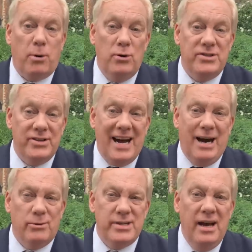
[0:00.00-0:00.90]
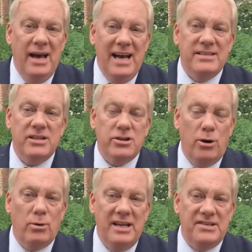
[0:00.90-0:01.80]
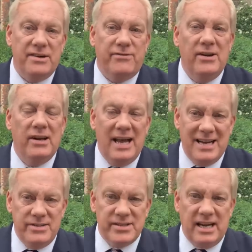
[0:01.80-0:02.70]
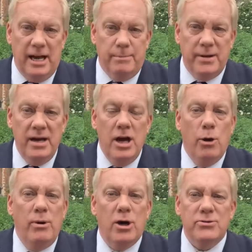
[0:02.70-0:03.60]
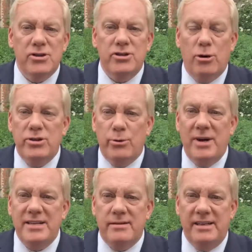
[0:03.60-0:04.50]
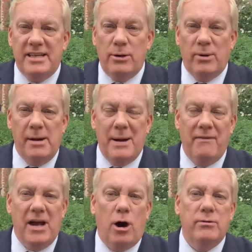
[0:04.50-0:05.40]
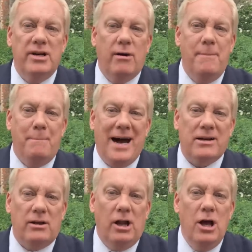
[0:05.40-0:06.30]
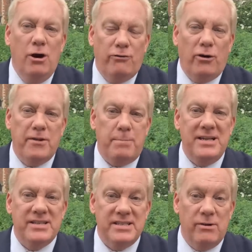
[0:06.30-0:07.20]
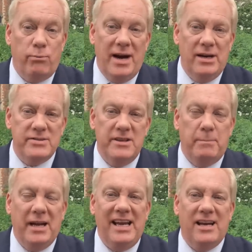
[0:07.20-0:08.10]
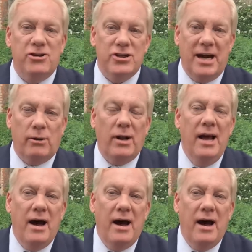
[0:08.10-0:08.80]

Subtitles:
pointed out, is a totally different landscape. We also told you recently, didn't we, about the ongoing battle for the Princess of Wales and the beleaguered channel